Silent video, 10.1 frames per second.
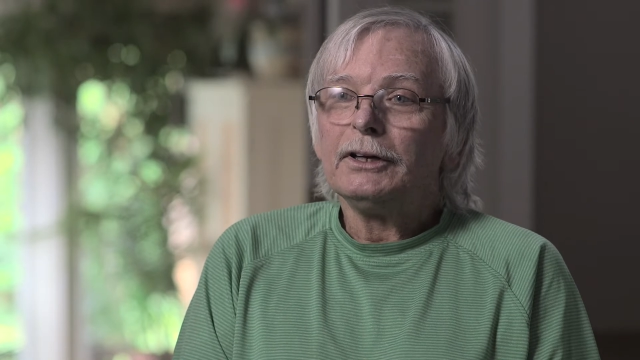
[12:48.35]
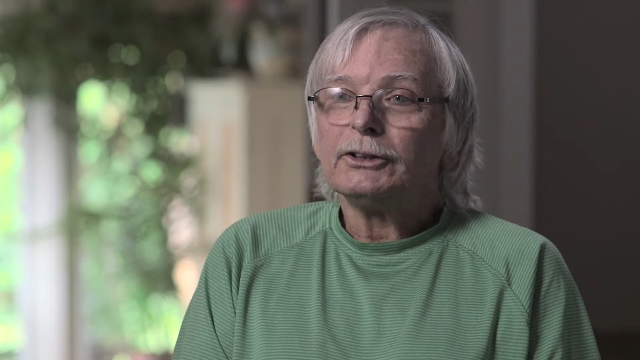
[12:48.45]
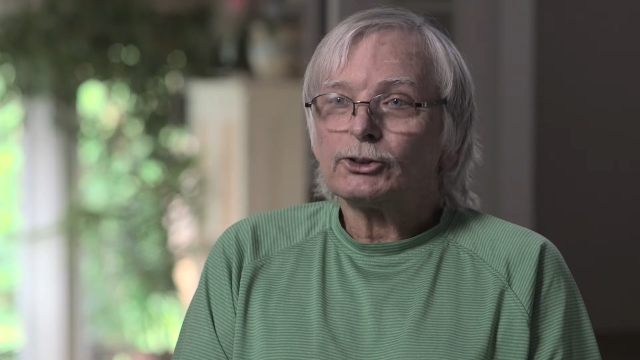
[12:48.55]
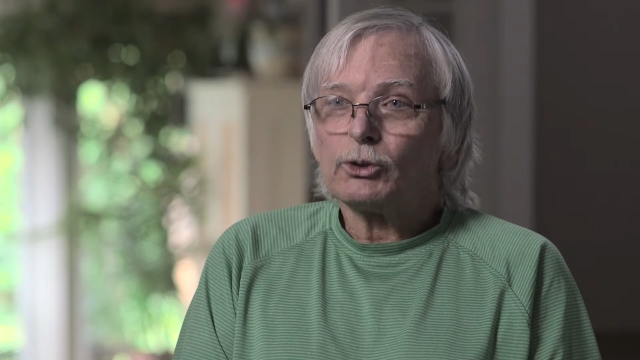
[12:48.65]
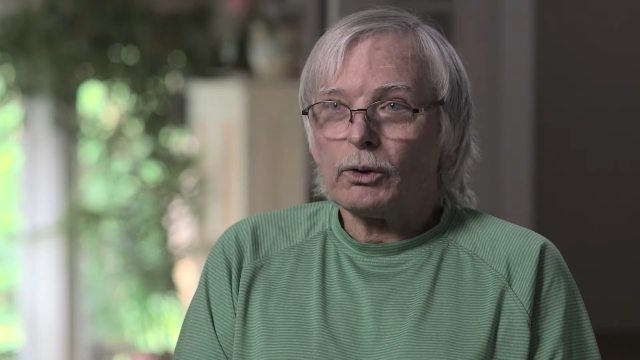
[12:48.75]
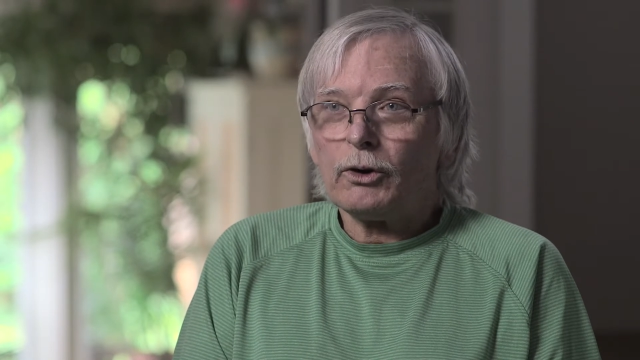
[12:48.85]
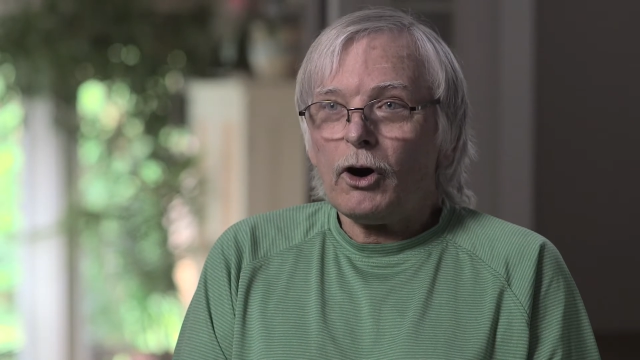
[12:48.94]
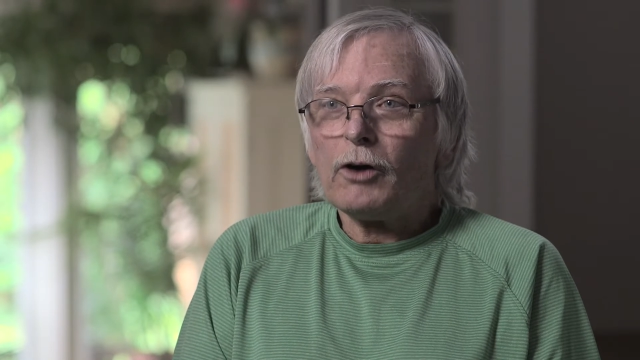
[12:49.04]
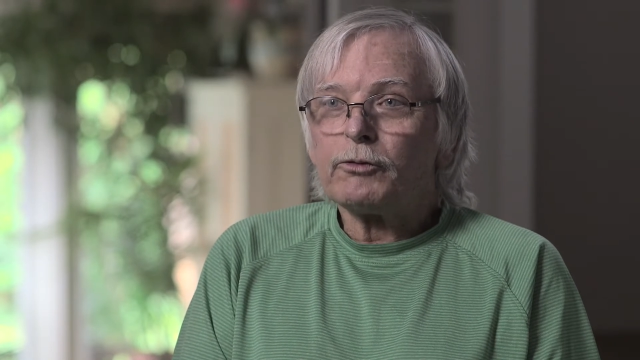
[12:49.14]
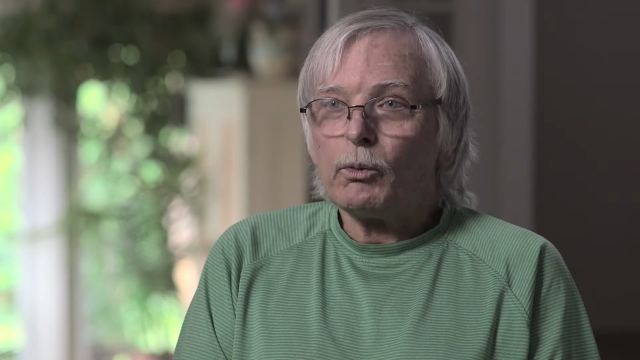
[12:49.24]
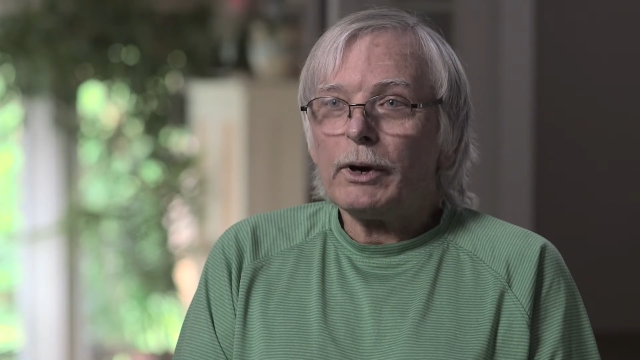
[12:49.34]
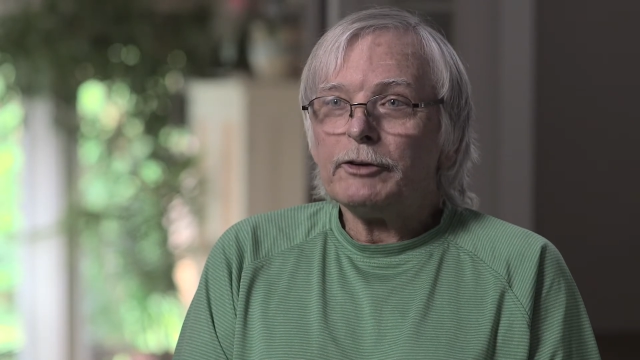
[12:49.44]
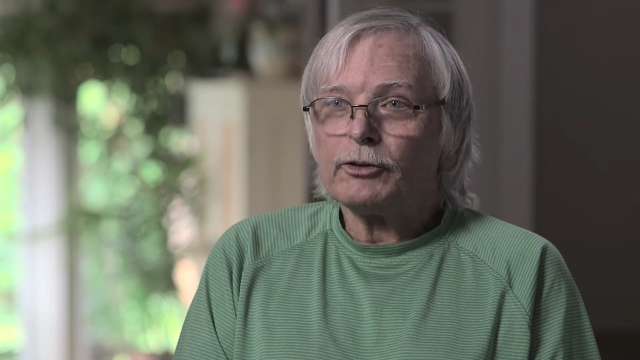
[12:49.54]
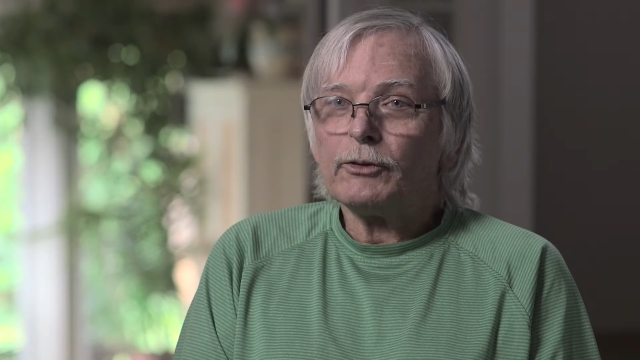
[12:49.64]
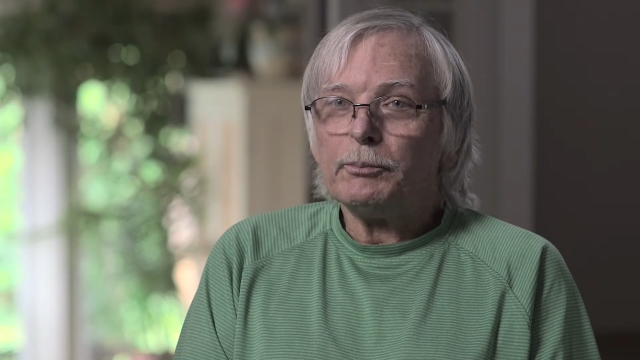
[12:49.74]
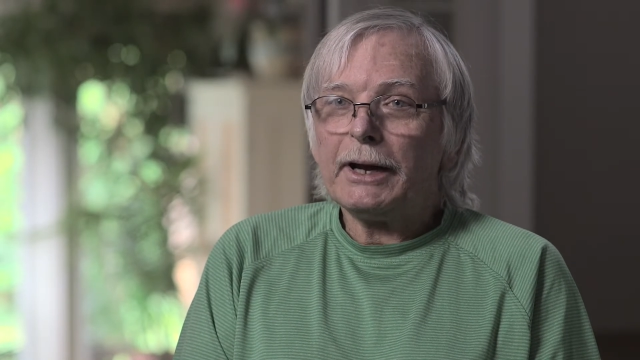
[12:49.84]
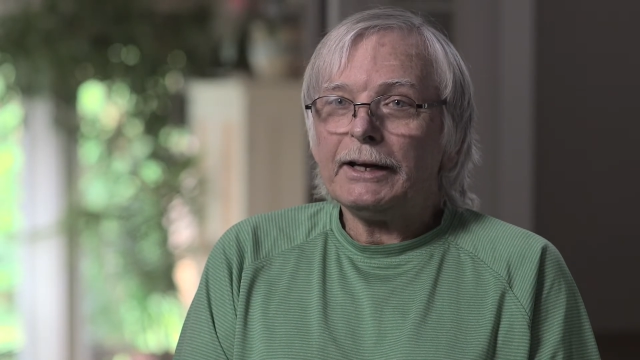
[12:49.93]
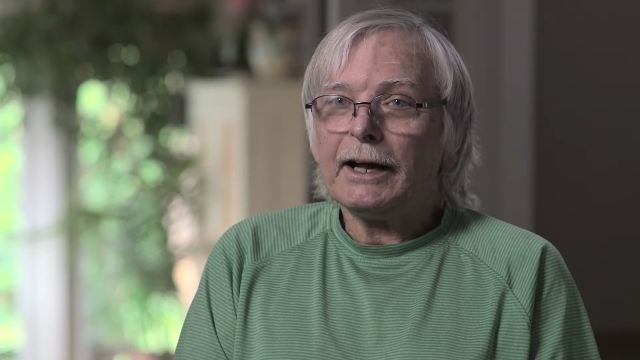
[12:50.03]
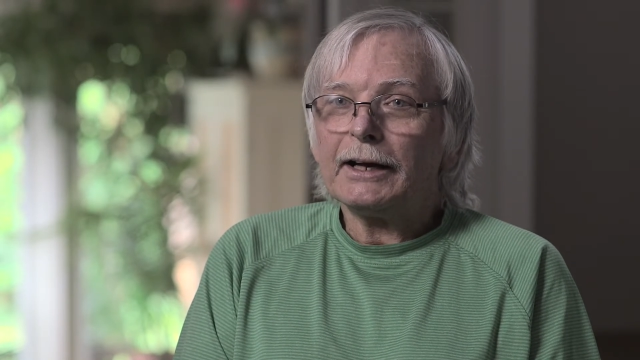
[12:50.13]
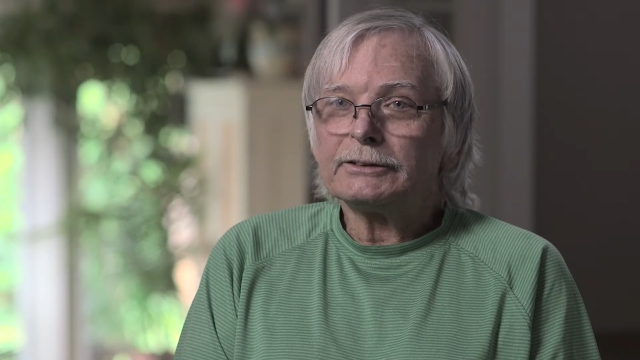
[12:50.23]
sort of off away from the
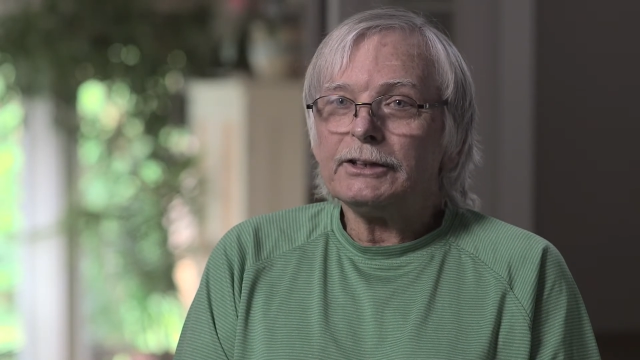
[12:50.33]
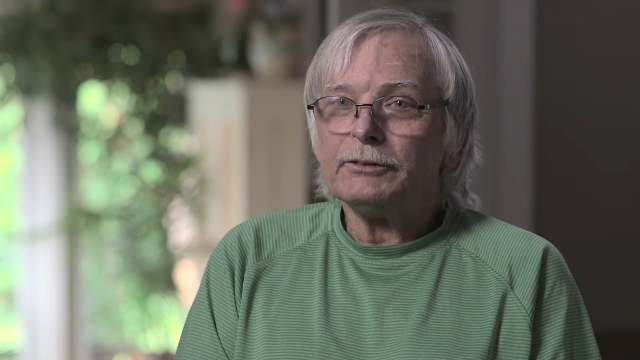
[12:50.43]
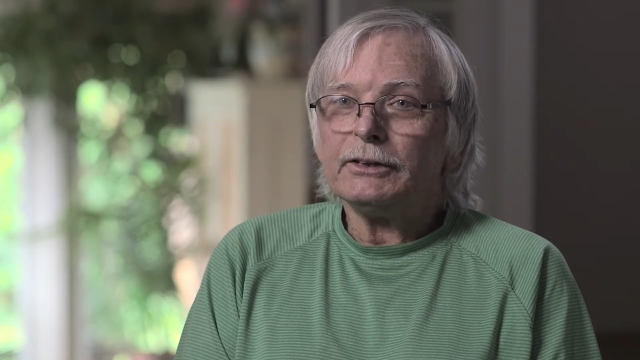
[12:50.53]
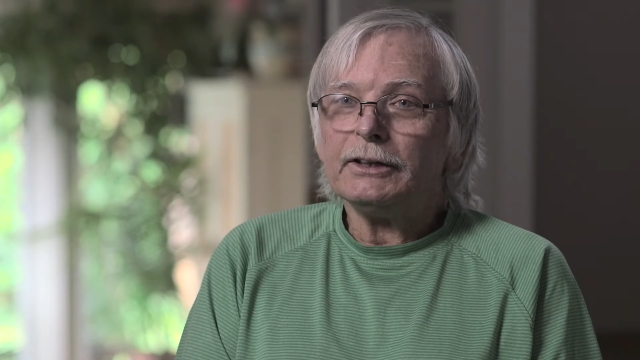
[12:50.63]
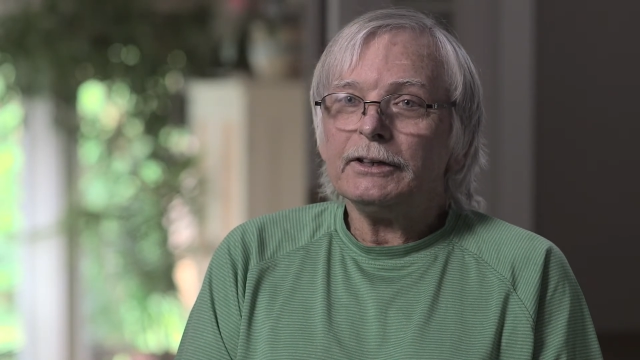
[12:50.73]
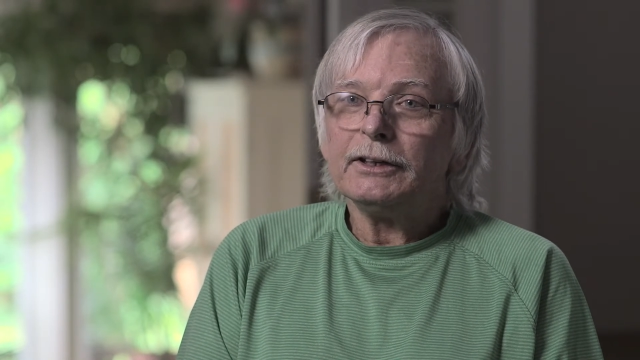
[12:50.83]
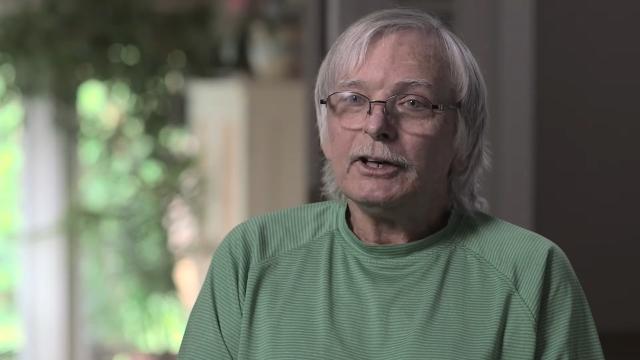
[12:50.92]
main activity.